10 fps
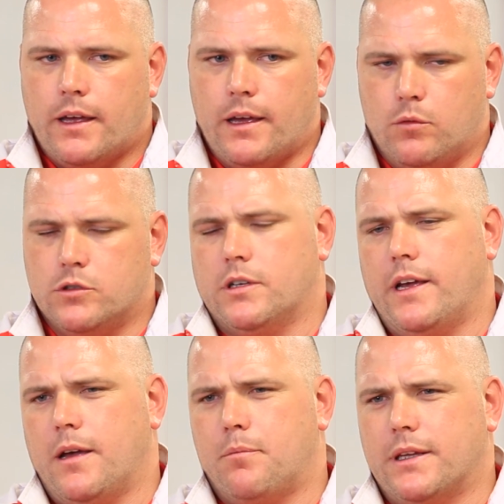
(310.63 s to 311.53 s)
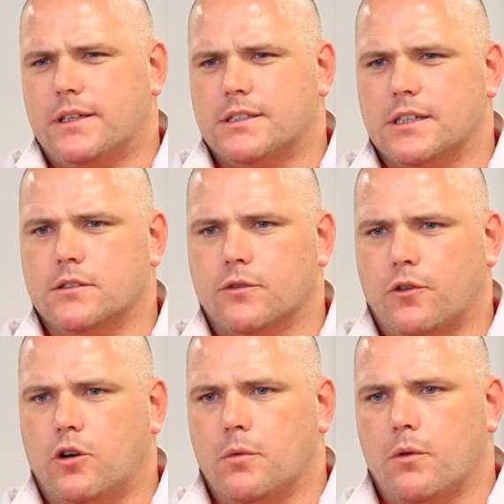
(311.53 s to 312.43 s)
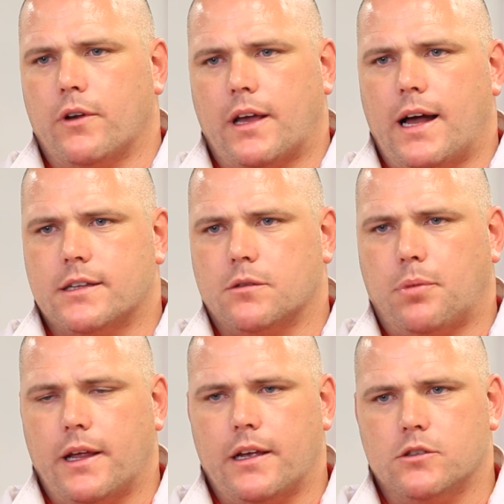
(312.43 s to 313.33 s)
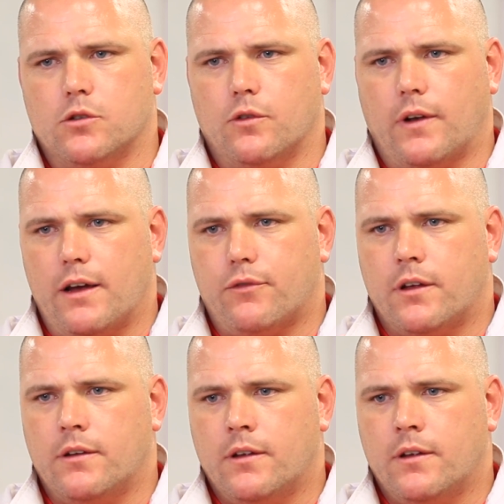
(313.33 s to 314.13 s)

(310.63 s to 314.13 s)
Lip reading: it was big decisions for me with regards to players who've left.